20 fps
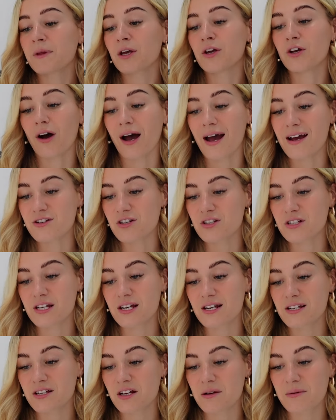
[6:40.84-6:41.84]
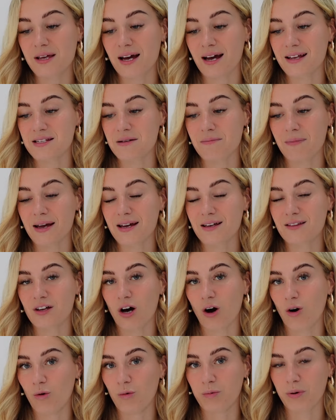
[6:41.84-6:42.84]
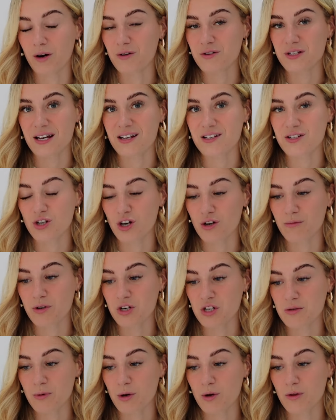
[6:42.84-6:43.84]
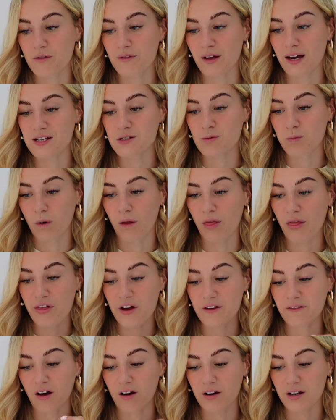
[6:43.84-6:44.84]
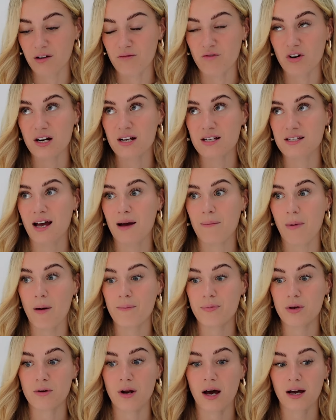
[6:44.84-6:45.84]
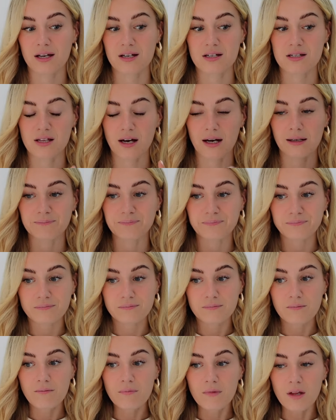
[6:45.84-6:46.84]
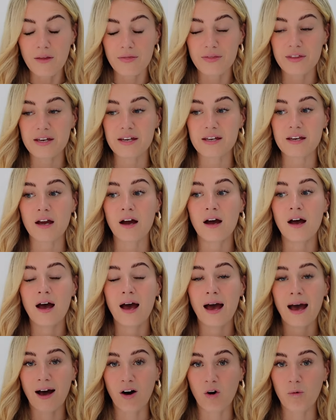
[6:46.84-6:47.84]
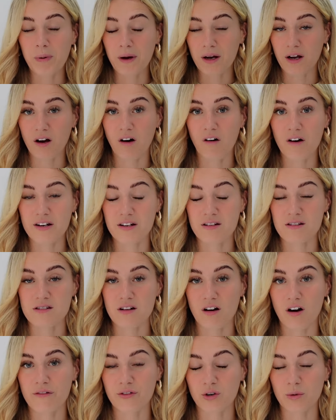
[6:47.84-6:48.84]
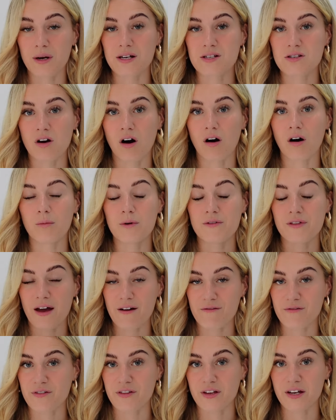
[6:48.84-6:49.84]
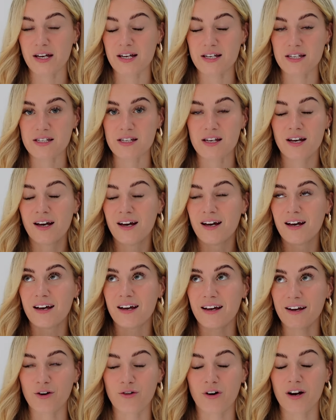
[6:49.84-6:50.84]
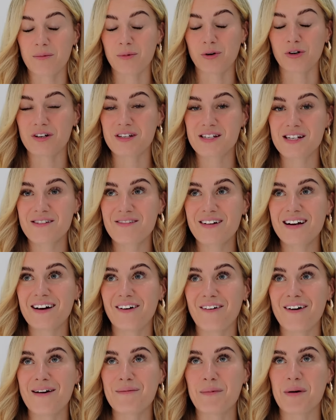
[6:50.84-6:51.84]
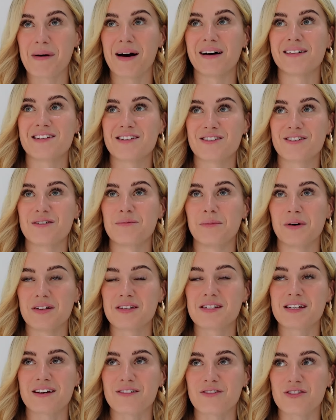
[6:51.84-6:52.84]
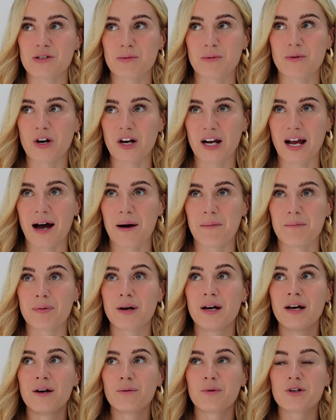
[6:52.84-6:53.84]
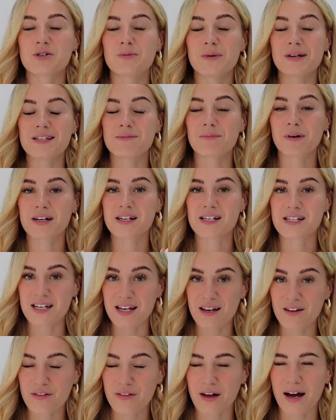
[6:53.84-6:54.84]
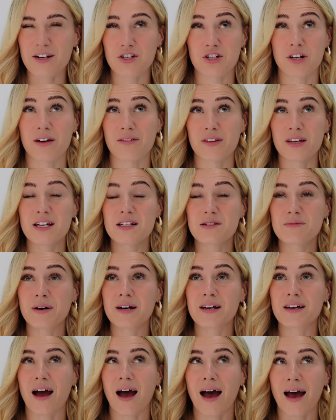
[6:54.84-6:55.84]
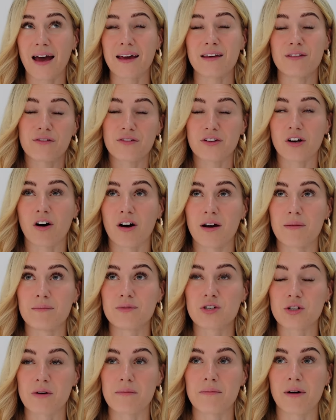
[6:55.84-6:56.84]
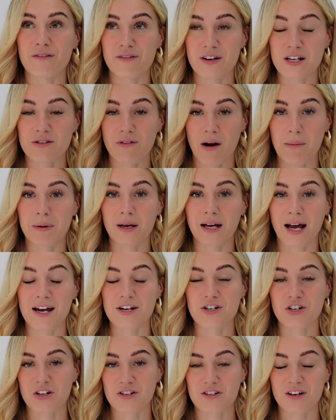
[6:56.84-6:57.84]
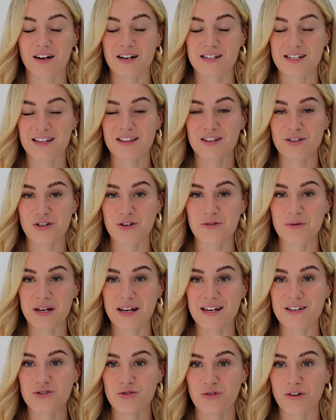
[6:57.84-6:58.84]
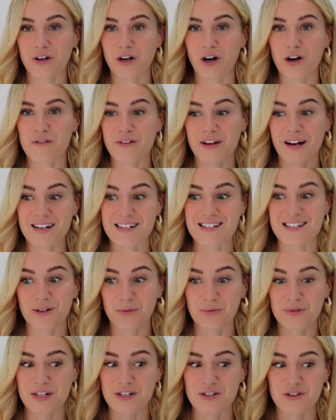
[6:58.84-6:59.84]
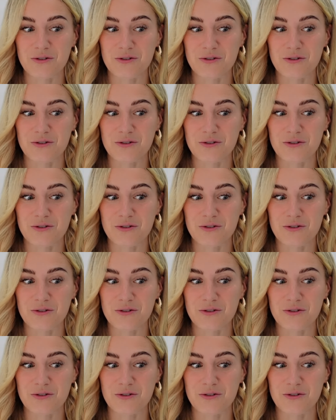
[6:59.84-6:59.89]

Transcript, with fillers: your agency is gonna be there to make the whole process so much smoother, and that is one thing that I can really say about BUNAC, is that the help and guidance I've always got with everything is incredible, considering I am about to do my sixth summer at camp, which means my sixth, actually I think it's my eighth time doing my visa application, because like I said, the two years during COVID I still did